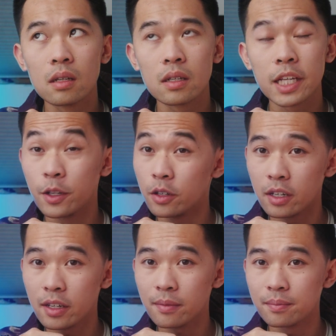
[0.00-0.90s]
Can you
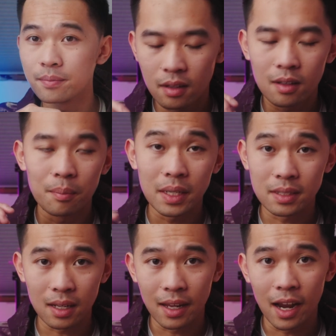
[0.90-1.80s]
hear it?
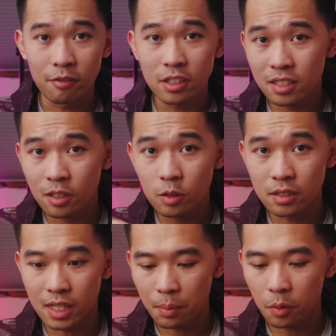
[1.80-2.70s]
Basically, every single
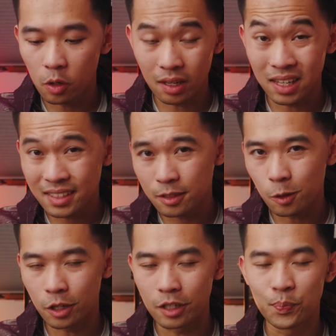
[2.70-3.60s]
step or clicks you
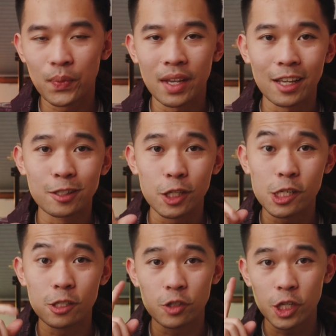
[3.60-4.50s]
heard is
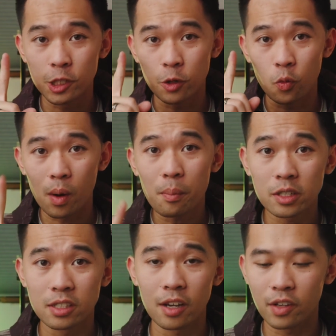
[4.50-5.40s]
just changing
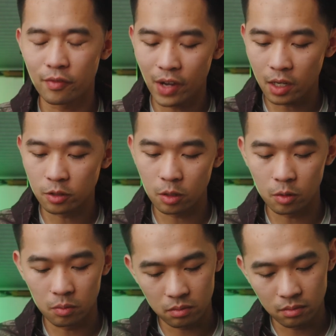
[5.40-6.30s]
1% of the value, so
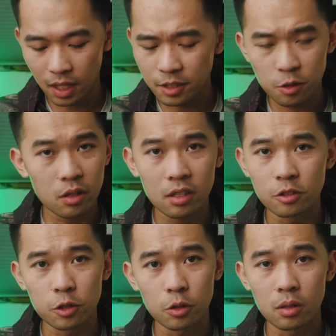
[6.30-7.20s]
it lets you
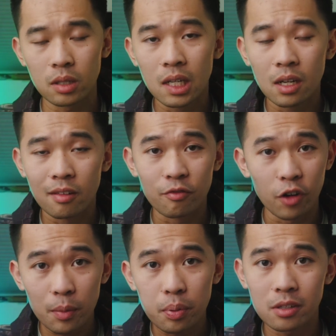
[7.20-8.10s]
control
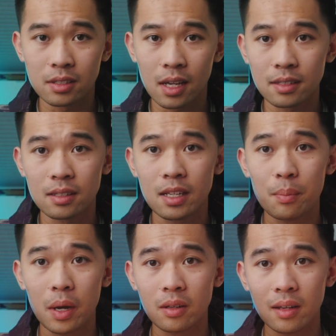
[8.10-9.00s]
very precisely
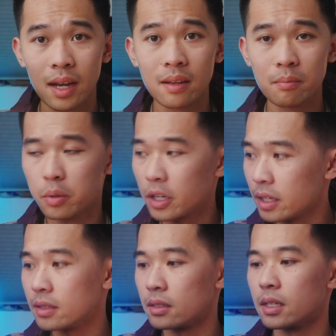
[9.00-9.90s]
about the light pretty
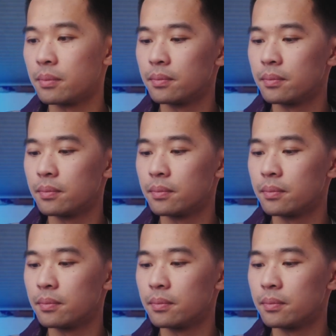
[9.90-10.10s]
easily.